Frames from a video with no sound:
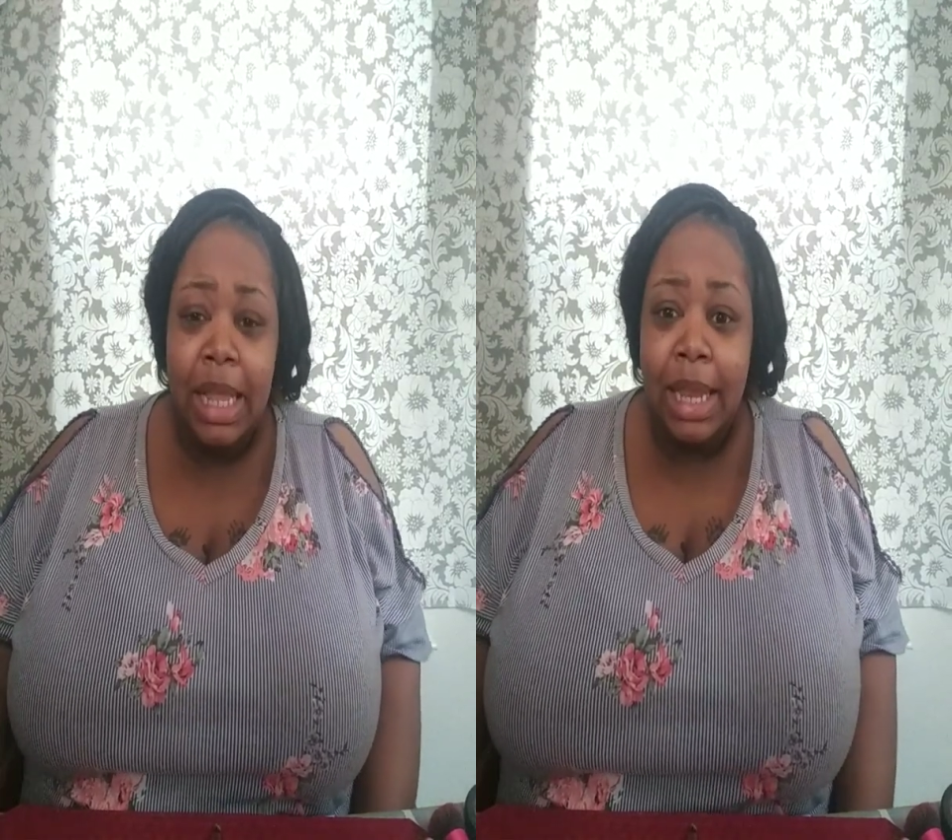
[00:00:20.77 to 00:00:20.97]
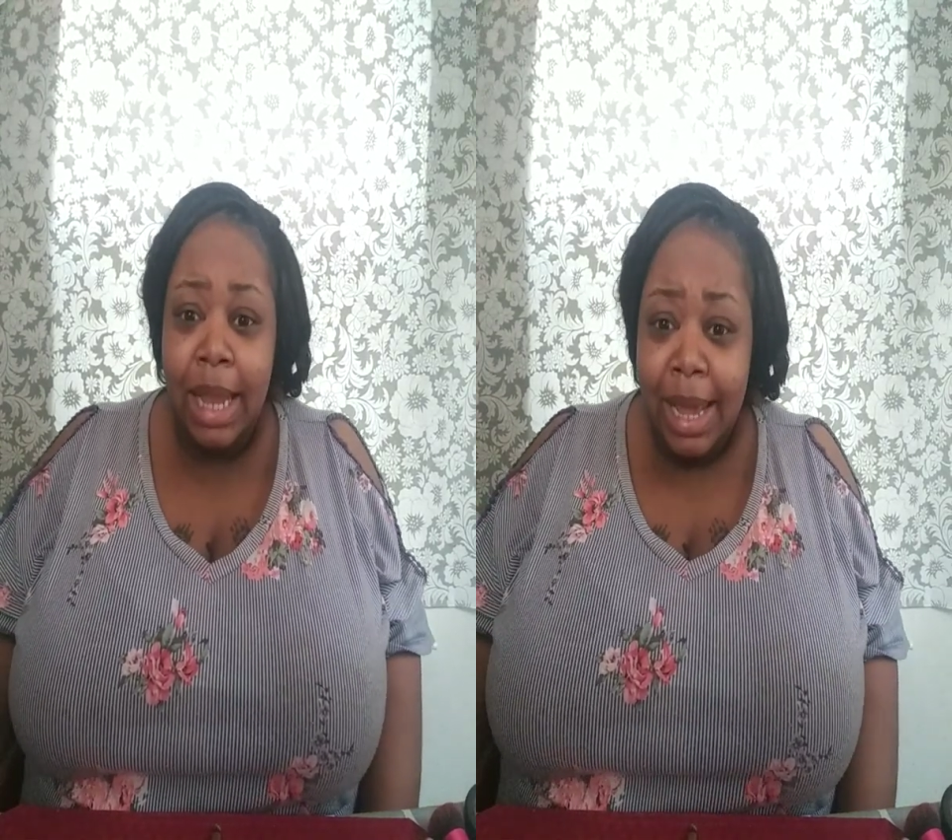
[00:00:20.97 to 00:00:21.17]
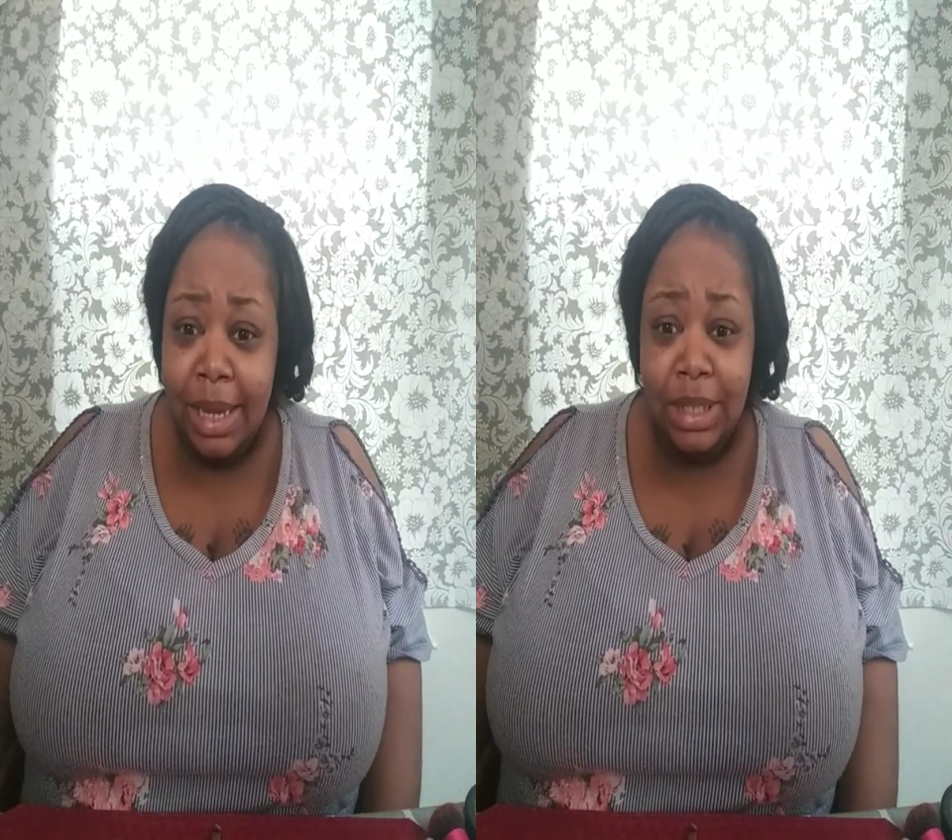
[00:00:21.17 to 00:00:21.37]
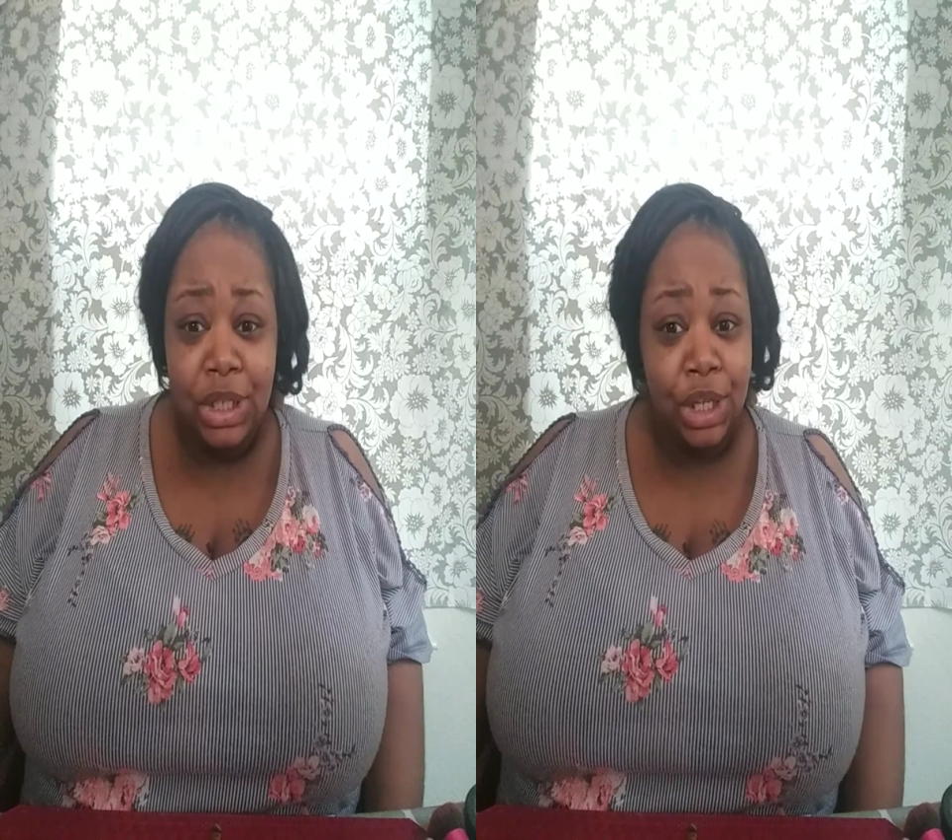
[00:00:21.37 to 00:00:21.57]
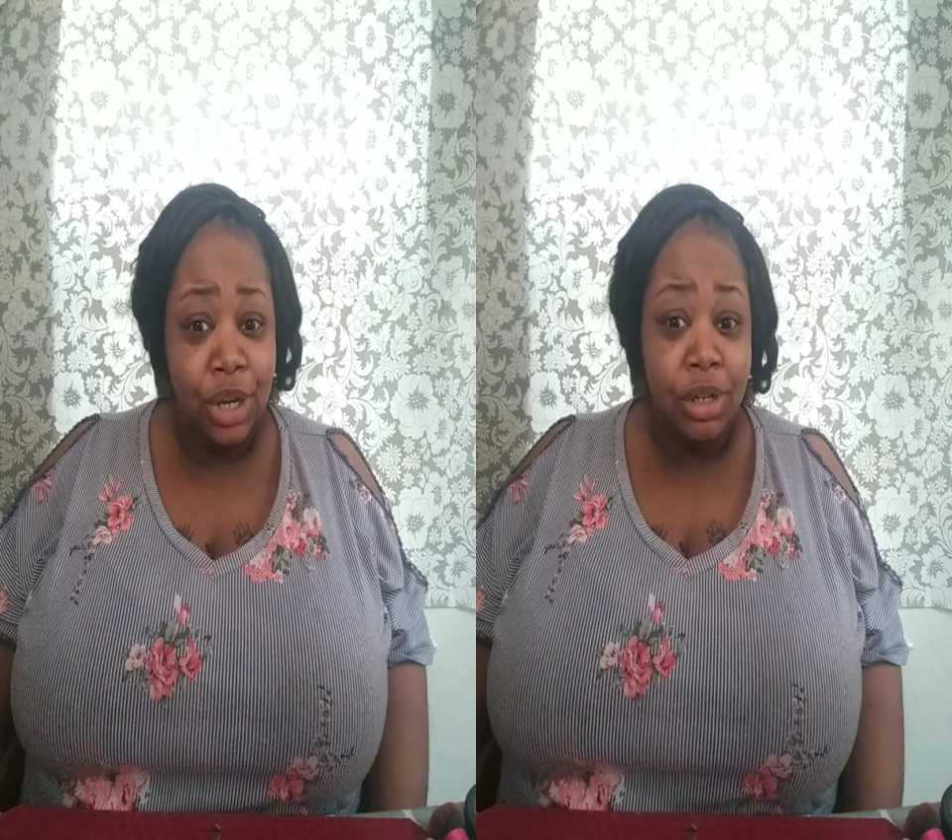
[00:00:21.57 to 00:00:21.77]
Like,
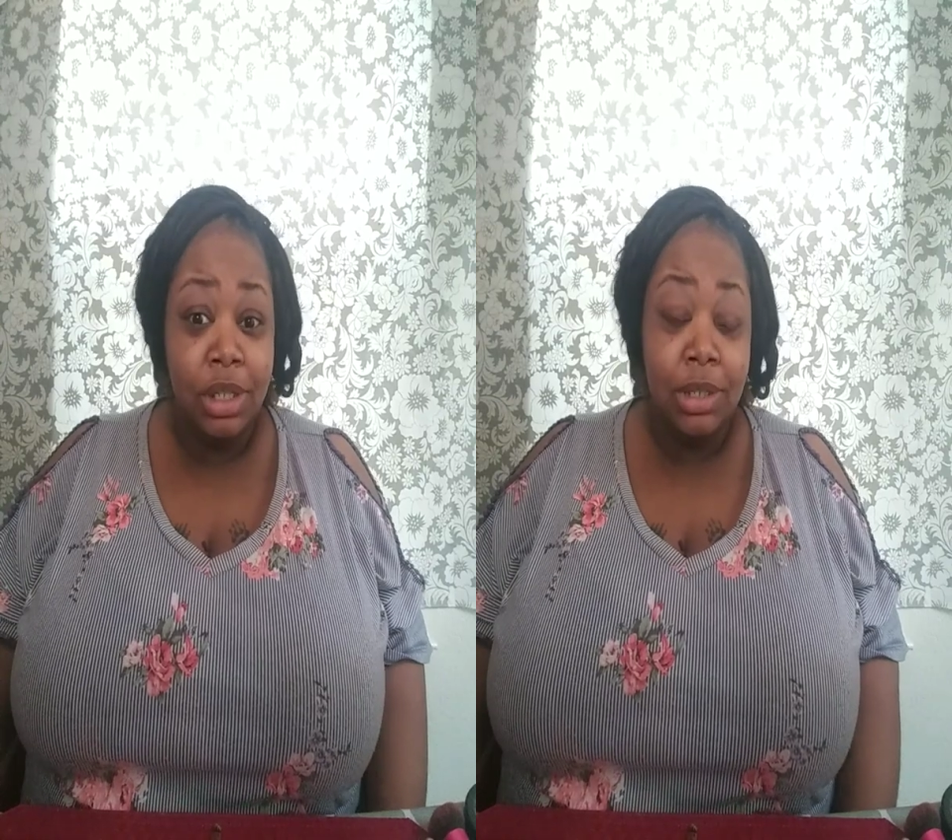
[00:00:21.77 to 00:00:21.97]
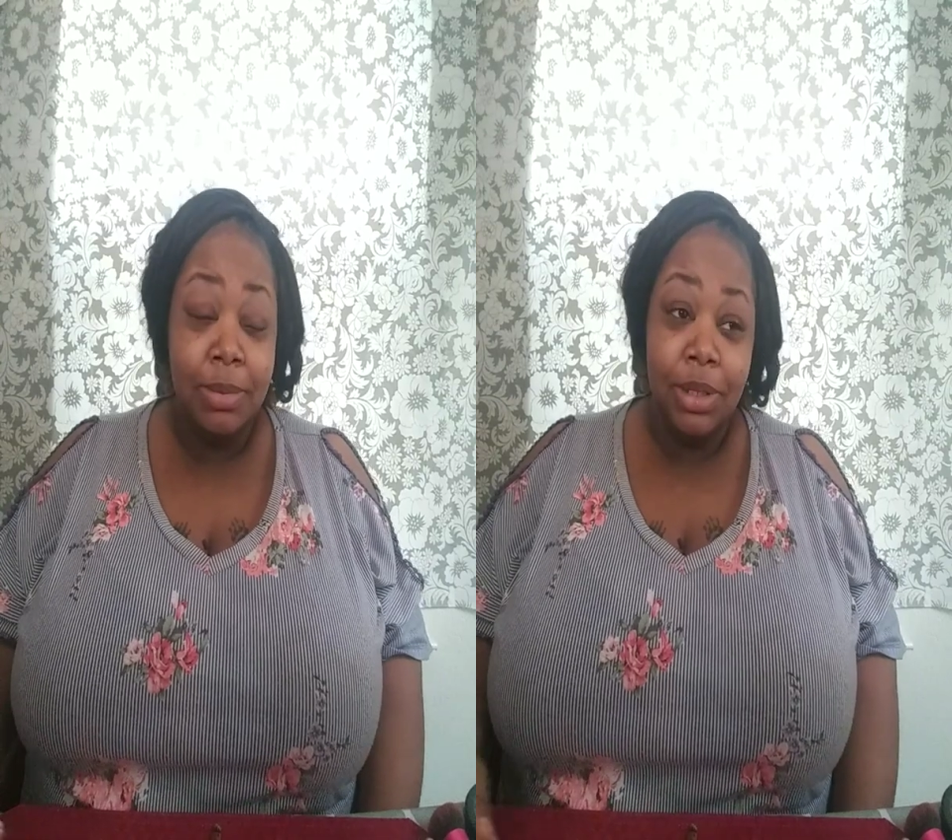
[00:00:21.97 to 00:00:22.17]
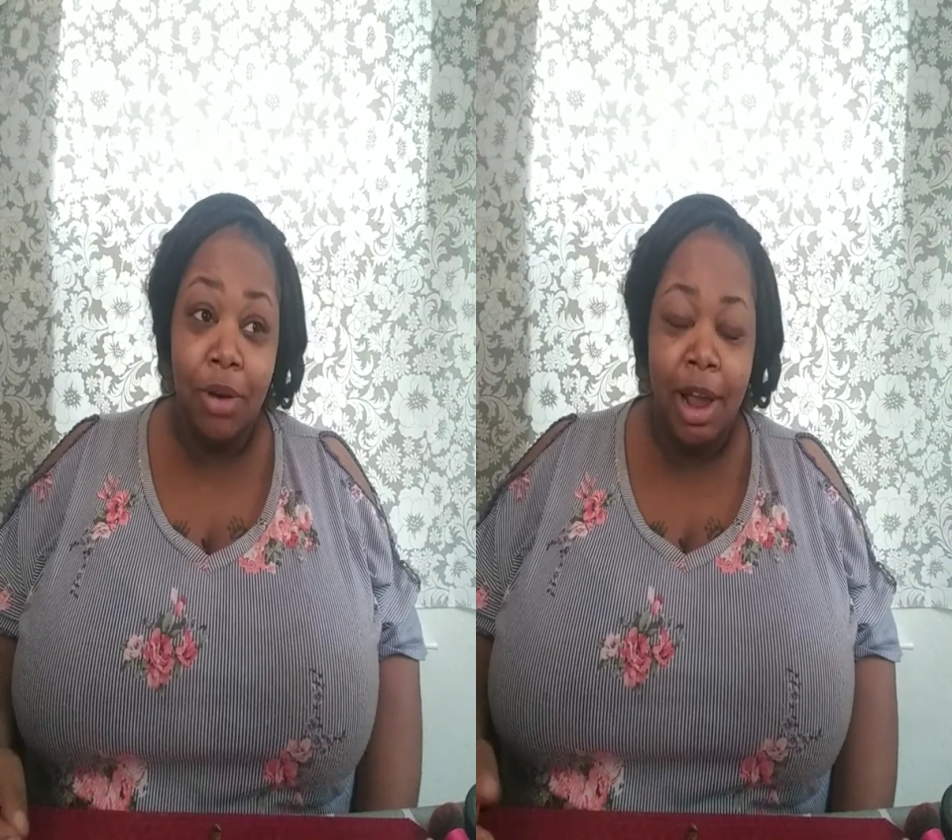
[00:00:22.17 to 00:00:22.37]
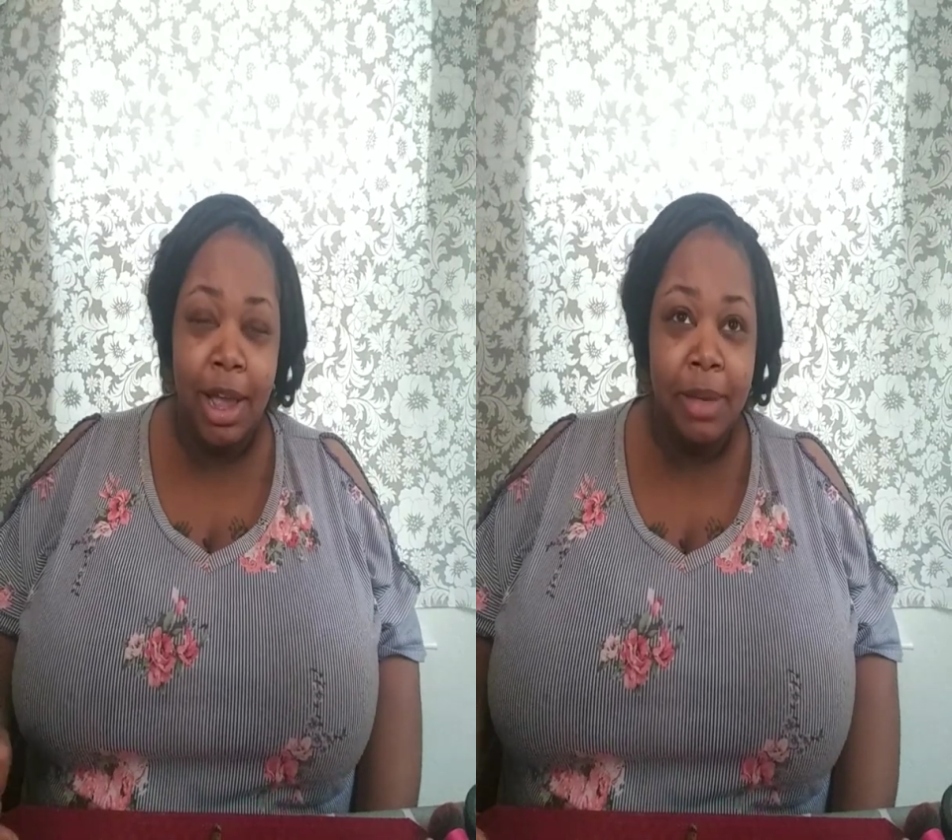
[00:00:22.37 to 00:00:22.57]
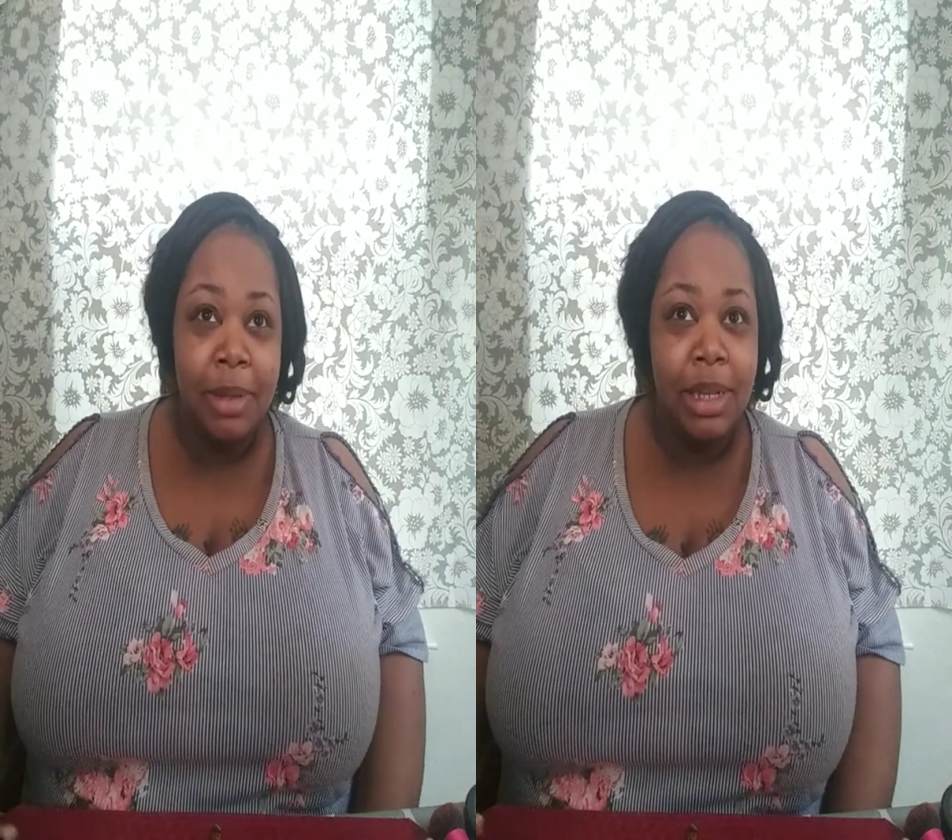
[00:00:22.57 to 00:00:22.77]
share,
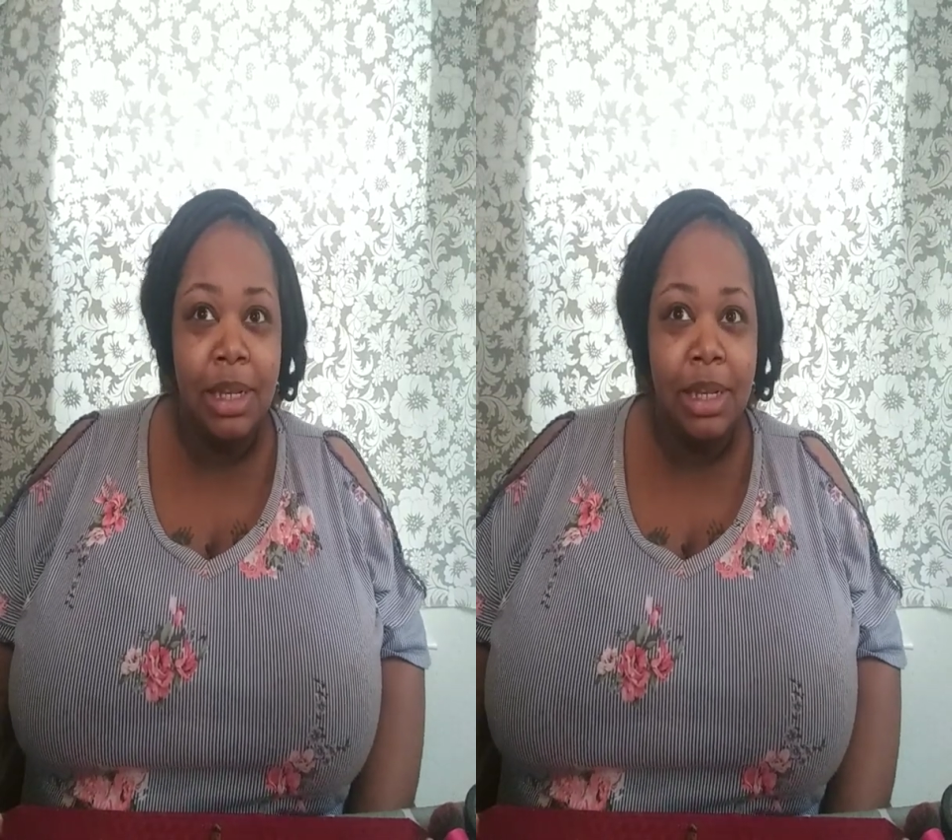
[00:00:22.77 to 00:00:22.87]
subscribe,